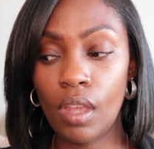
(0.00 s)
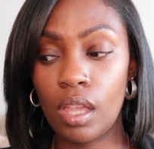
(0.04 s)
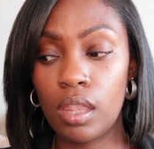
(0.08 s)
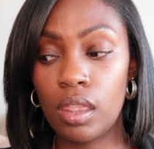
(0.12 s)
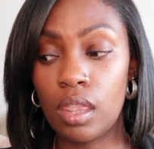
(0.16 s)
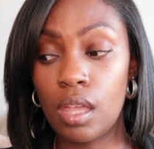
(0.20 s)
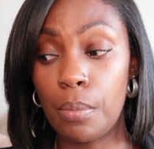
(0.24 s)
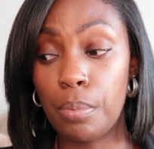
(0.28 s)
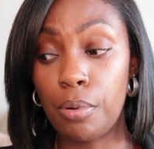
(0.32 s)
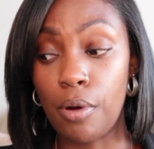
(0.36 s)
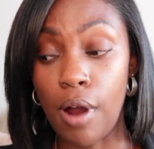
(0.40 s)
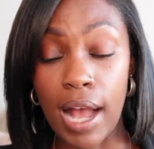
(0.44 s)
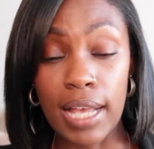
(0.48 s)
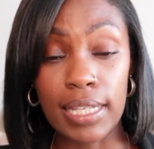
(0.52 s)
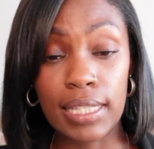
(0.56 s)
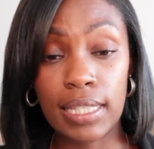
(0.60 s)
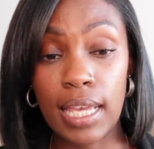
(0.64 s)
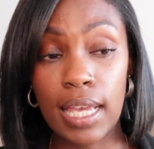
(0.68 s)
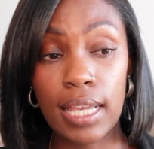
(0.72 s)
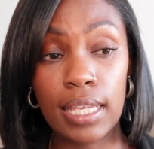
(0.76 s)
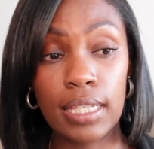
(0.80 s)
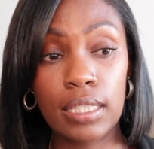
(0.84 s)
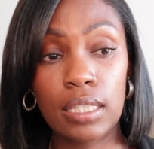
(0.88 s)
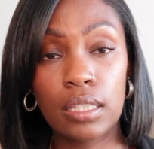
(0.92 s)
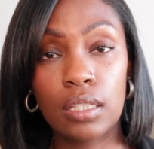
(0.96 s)
the
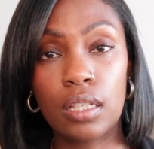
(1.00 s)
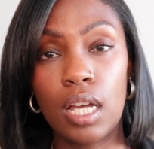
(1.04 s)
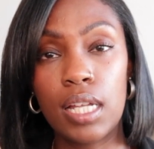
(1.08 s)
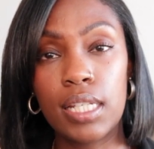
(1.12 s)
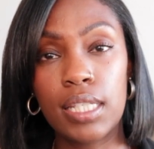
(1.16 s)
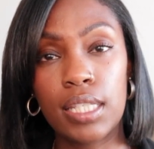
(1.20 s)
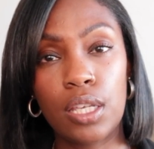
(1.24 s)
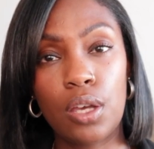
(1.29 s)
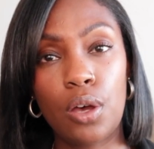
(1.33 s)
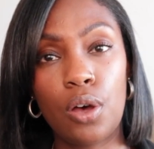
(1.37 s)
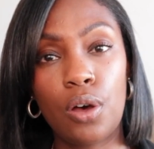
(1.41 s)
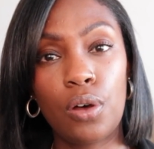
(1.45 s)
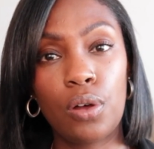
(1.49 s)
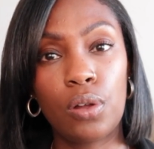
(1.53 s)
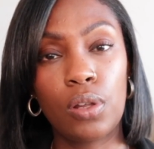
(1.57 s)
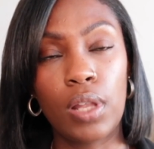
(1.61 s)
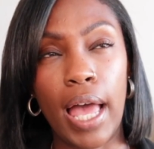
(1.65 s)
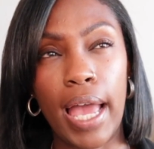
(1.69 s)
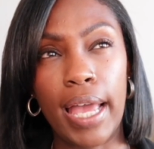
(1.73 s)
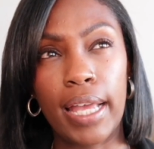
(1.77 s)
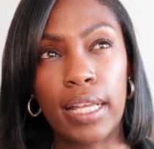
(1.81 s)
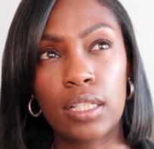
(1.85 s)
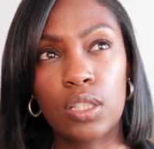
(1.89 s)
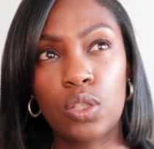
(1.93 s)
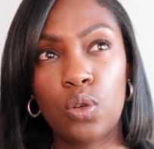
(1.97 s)
process until
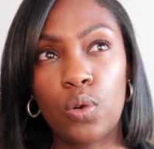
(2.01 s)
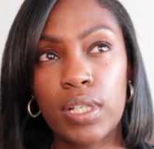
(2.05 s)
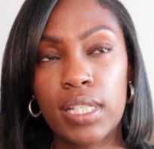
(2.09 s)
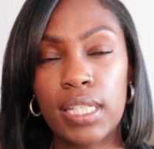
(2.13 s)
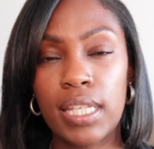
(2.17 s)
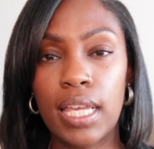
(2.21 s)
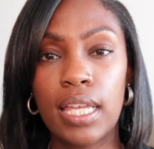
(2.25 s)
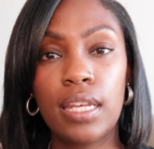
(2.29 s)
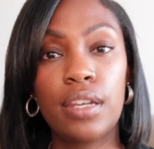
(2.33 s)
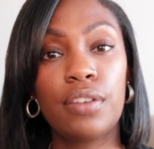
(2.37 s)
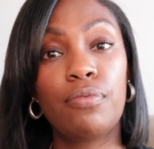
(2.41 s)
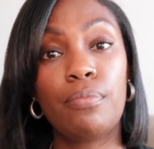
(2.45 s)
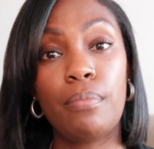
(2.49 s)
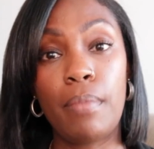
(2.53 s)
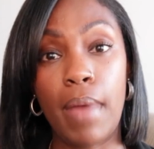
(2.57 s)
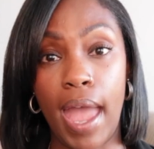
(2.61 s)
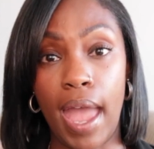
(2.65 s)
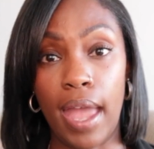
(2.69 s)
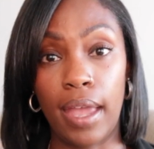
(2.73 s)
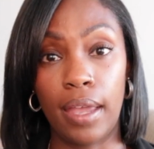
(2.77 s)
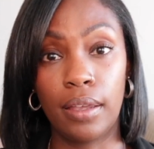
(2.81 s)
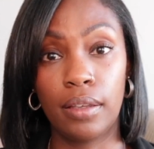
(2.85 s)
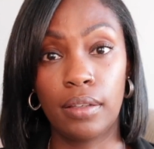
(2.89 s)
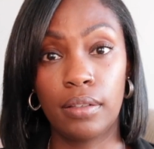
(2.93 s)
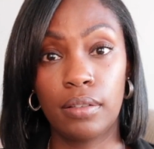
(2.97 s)
like towards the end of
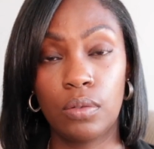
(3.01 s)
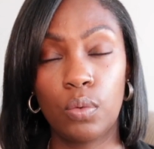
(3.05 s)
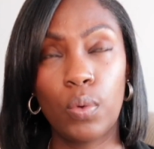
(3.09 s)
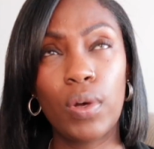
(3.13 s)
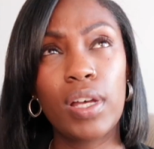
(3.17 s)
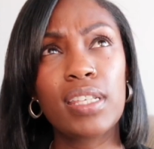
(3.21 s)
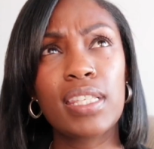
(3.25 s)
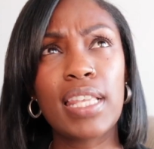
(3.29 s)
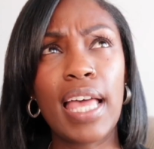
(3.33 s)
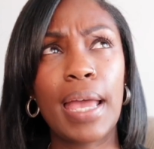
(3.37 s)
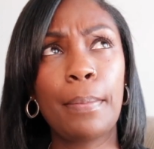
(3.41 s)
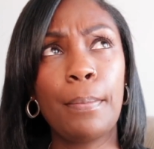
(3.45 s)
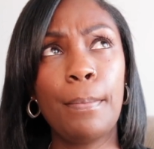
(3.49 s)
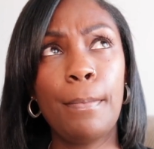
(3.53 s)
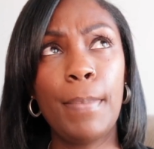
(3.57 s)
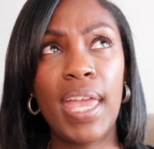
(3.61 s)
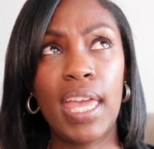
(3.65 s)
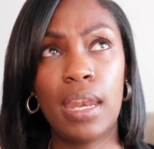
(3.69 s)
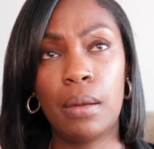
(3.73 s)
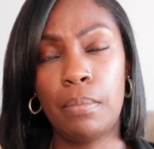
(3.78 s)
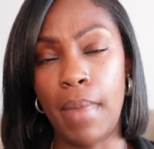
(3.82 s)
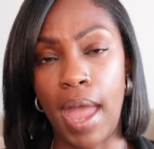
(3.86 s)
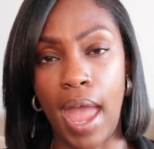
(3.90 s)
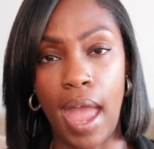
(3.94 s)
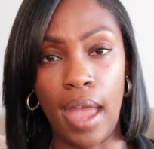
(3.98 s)
May. Well, it was like
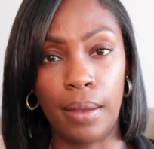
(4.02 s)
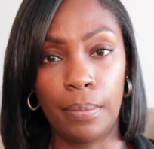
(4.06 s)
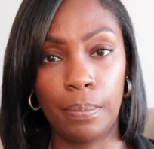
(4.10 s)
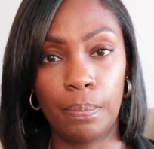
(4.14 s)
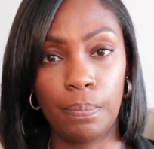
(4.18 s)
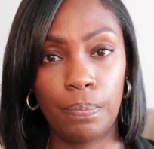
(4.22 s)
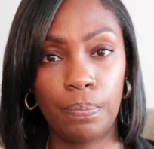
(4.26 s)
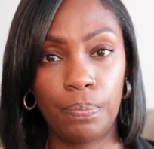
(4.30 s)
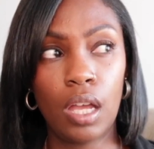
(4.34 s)
mid-May.